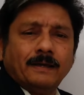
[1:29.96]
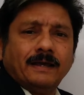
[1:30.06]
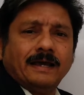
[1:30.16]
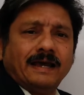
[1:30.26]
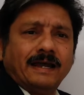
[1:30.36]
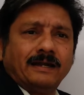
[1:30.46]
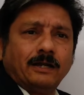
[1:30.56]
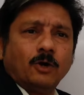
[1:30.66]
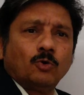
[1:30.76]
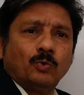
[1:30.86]
And
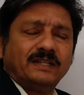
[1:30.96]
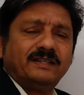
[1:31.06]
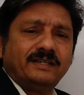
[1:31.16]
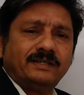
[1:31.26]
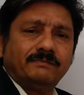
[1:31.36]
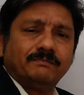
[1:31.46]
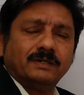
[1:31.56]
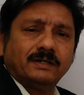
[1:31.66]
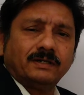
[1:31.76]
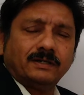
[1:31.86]
now with the
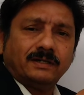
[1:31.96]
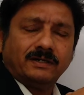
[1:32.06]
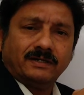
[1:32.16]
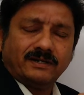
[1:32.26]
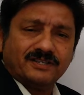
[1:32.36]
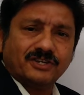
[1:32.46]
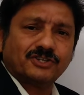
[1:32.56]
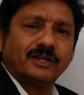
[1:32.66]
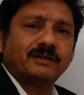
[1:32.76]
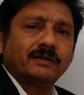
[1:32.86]

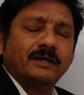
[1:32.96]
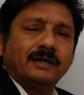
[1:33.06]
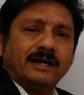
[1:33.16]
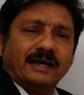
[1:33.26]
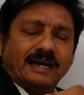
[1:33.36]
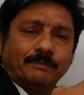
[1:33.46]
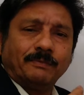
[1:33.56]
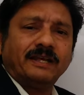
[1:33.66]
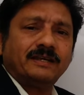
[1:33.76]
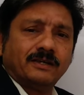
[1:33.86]
recession
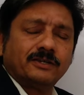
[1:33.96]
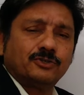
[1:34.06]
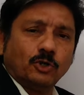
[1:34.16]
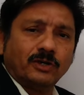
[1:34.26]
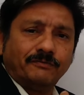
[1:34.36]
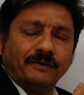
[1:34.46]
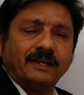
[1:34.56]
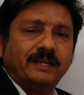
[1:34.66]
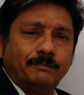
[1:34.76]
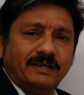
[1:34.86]
happening
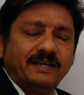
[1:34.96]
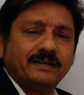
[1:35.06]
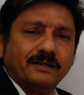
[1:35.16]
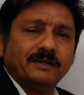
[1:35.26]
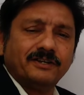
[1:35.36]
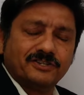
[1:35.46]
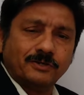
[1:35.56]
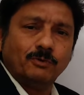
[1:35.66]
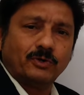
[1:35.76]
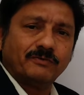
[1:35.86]
geographically, being
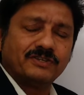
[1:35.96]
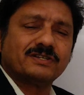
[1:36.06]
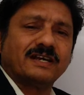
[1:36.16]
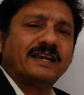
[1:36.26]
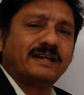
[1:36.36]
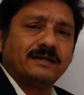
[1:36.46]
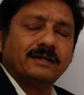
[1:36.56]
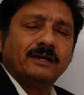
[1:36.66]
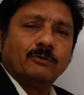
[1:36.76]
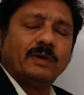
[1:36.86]
distributed, which is
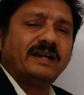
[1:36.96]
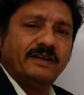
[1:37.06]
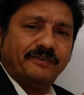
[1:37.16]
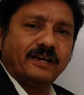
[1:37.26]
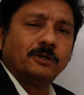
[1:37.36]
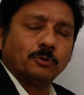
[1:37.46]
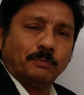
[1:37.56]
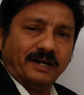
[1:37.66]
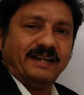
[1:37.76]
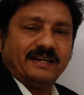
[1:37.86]
again very difficult to
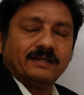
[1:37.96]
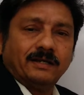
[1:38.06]
predict.